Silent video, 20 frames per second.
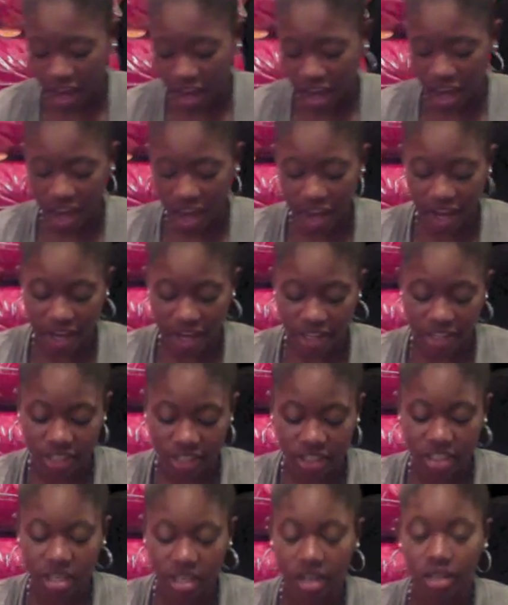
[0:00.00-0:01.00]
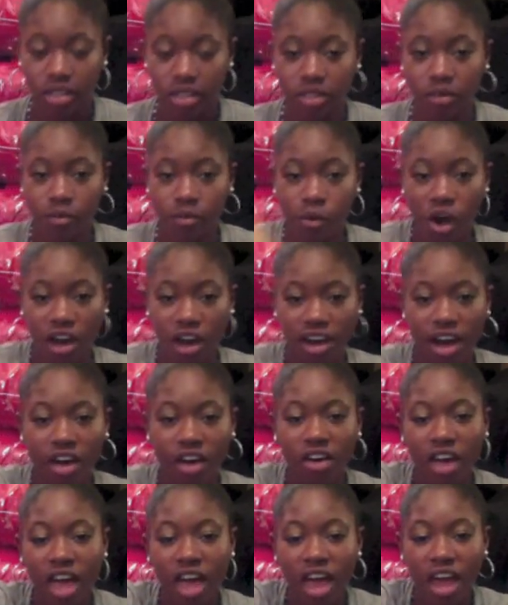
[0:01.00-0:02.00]
And some whiteout.
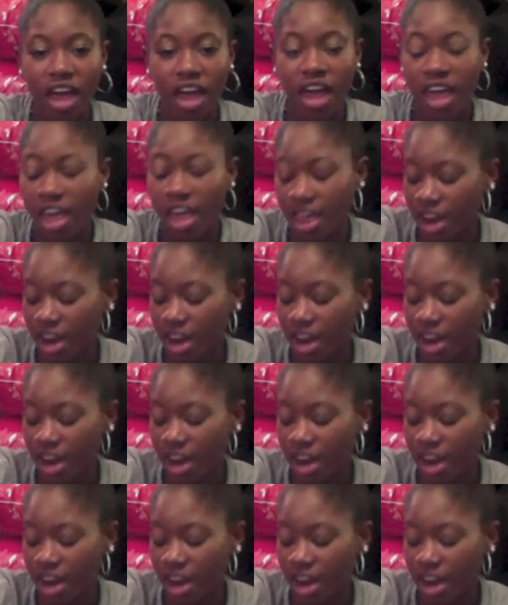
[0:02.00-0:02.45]
And